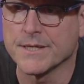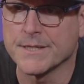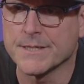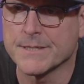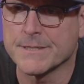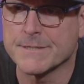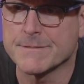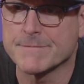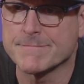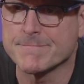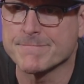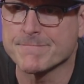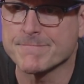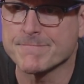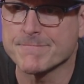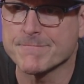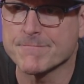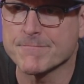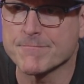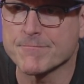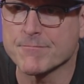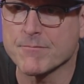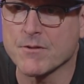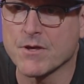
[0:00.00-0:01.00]
Um,
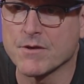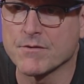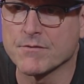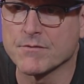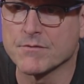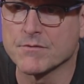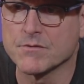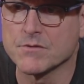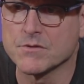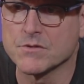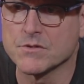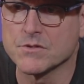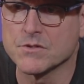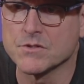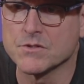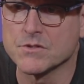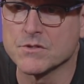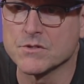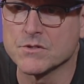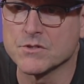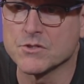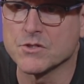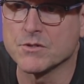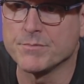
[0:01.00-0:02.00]

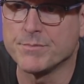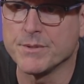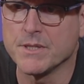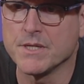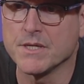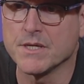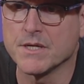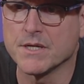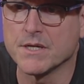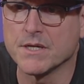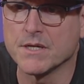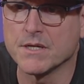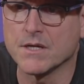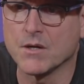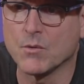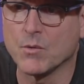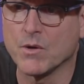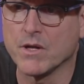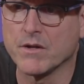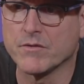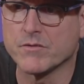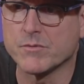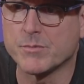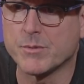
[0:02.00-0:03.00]
should be a, a
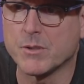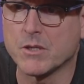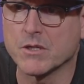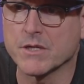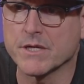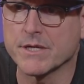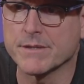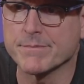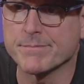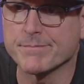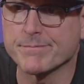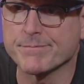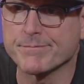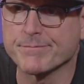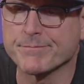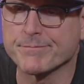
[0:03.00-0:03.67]
winnable ball game.